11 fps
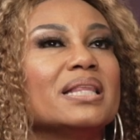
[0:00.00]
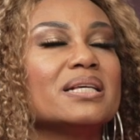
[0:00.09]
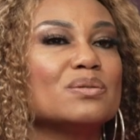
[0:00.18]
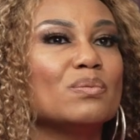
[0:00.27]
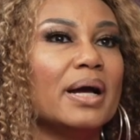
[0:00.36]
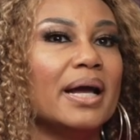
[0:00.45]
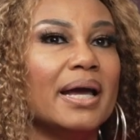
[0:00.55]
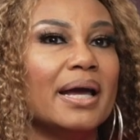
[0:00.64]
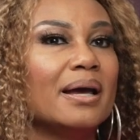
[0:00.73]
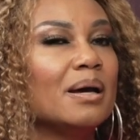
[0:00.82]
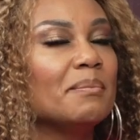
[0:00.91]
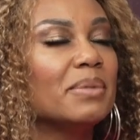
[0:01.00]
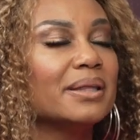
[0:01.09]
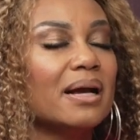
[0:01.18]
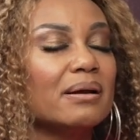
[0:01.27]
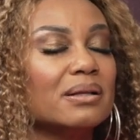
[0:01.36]
this way, but
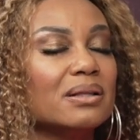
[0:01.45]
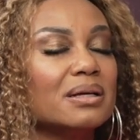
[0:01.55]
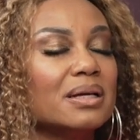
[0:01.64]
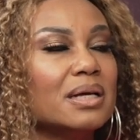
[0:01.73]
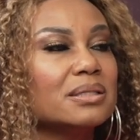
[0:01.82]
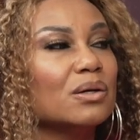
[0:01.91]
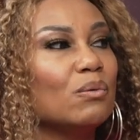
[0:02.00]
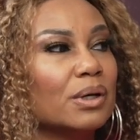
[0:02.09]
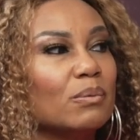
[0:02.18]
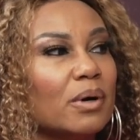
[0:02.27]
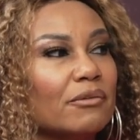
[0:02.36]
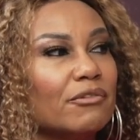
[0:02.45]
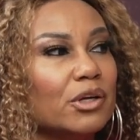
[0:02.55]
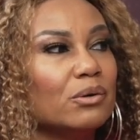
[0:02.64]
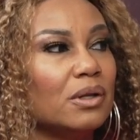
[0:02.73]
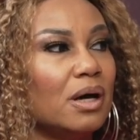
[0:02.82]
that isn't going to work for
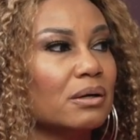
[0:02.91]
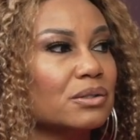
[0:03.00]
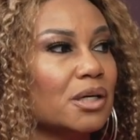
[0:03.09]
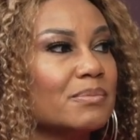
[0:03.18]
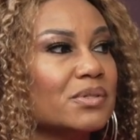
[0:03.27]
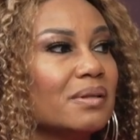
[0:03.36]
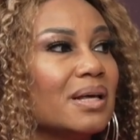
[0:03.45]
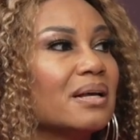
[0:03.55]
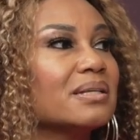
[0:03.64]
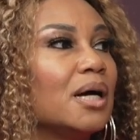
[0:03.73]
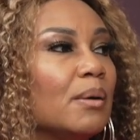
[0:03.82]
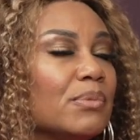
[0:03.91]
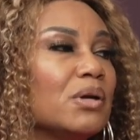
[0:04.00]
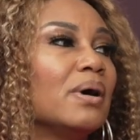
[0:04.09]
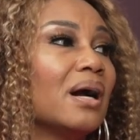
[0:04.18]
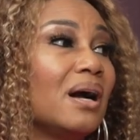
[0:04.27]
you long term. So let us help
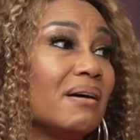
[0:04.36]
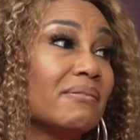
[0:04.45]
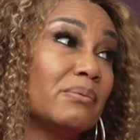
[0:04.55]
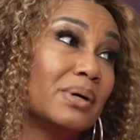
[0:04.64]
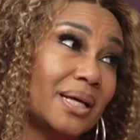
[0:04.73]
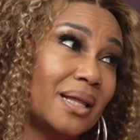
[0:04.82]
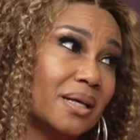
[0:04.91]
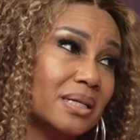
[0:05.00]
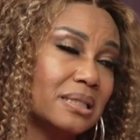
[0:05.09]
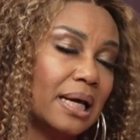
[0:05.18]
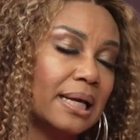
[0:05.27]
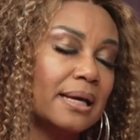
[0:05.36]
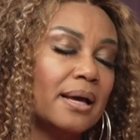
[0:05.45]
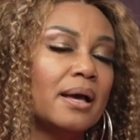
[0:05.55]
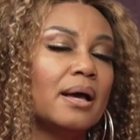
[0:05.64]
you uncover what that looks like,